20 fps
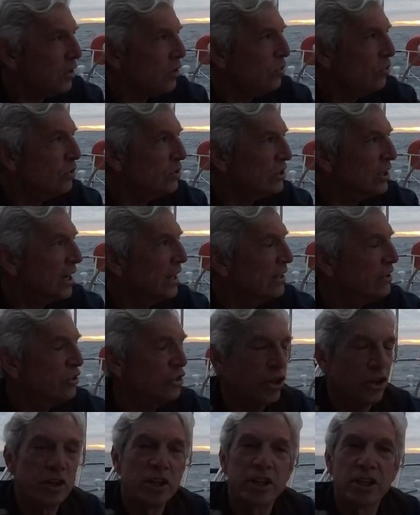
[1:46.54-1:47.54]
was I
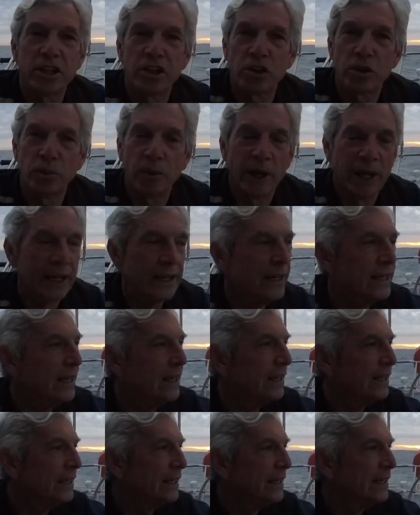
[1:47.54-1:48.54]
turned into the wind
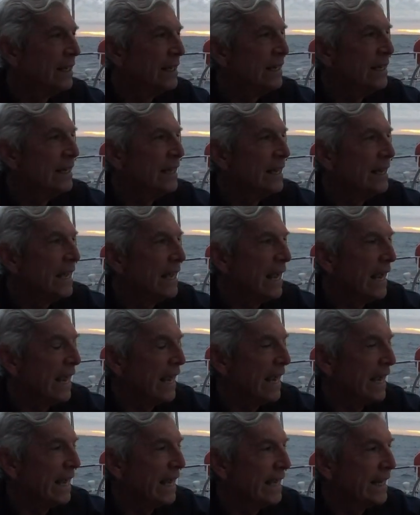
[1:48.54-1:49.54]

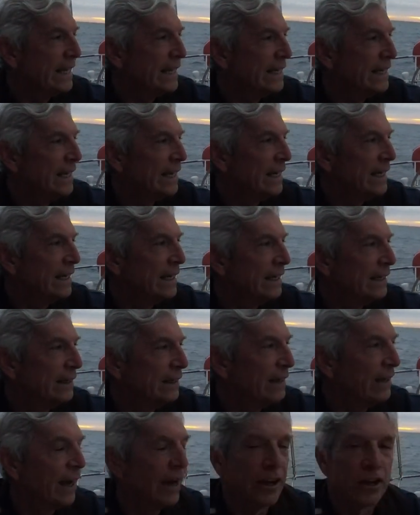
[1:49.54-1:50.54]
and
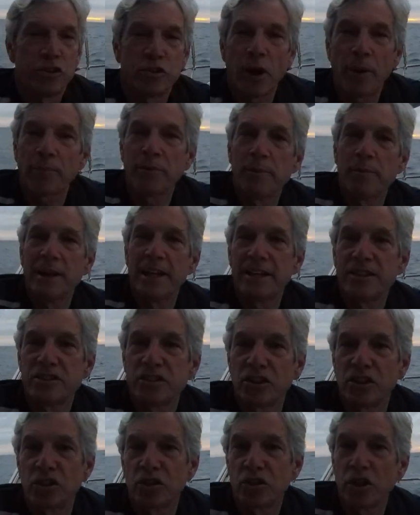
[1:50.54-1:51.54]
uh, I dropped the
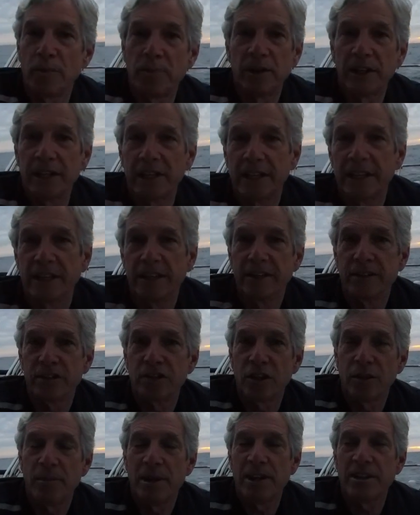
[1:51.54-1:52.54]
mainsail completely.
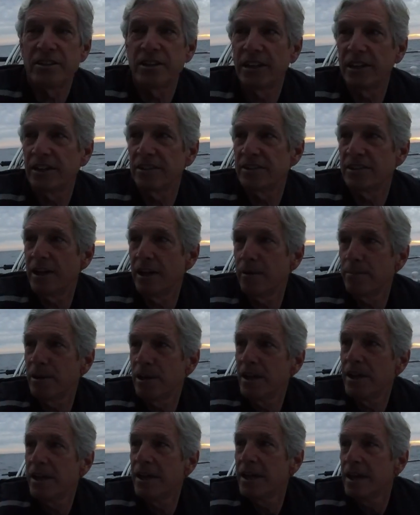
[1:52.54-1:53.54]
So the mainsail isn't up.
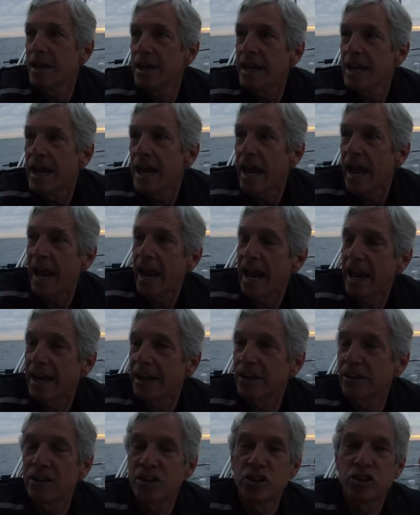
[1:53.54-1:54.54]

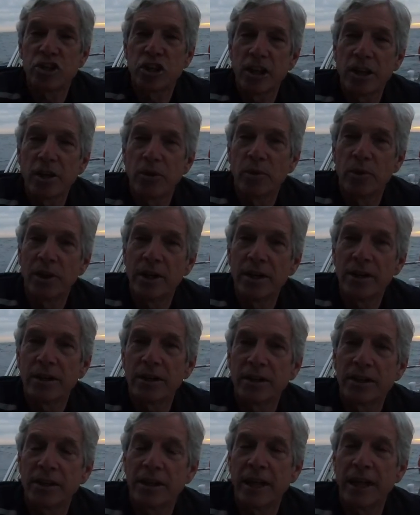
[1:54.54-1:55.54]
And the Genoa
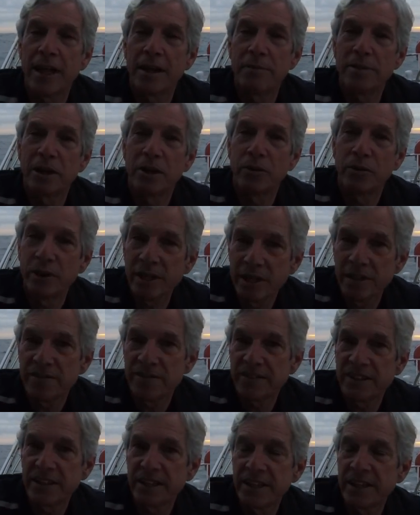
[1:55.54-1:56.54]
that had been
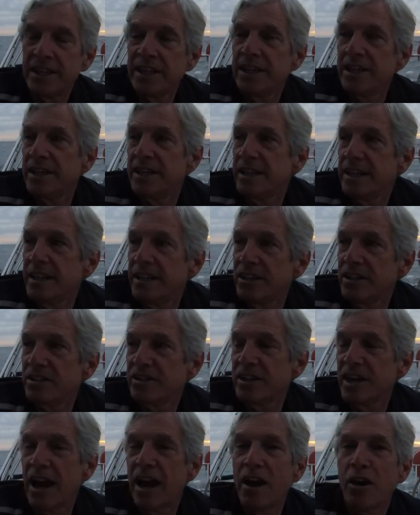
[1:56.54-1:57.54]
reefed is
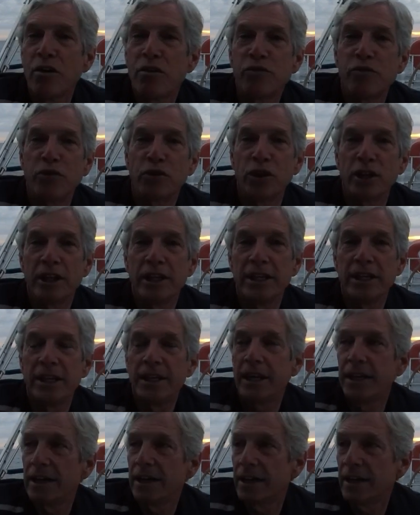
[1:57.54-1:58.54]
now fully,
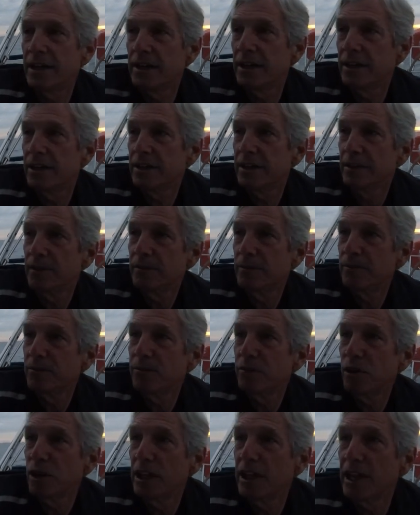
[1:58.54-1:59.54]
um,
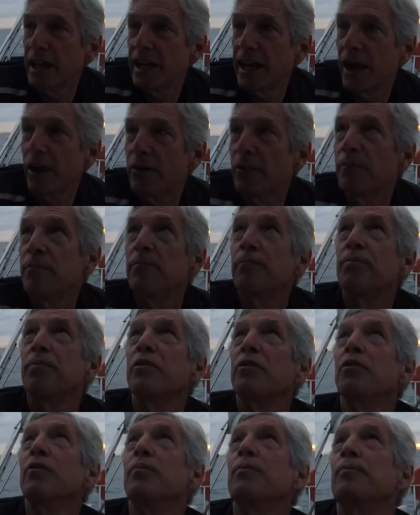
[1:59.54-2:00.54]
fully let out,
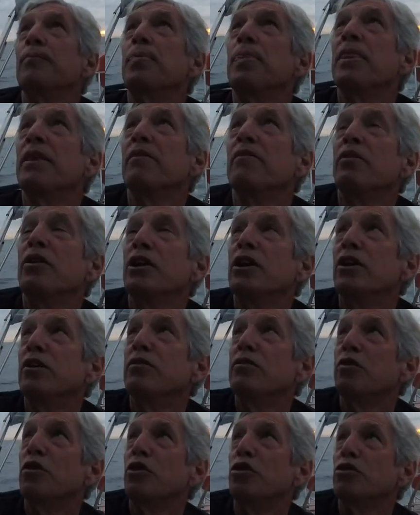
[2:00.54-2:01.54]
fully
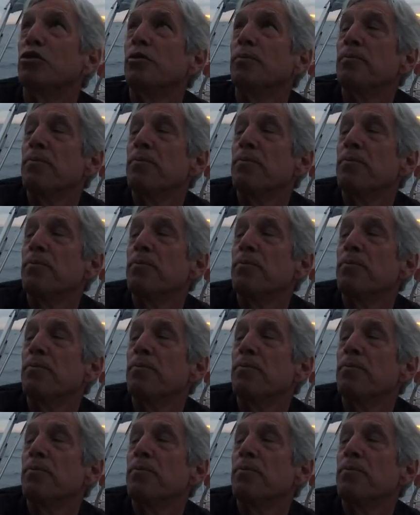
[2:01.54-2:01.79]
unfurled.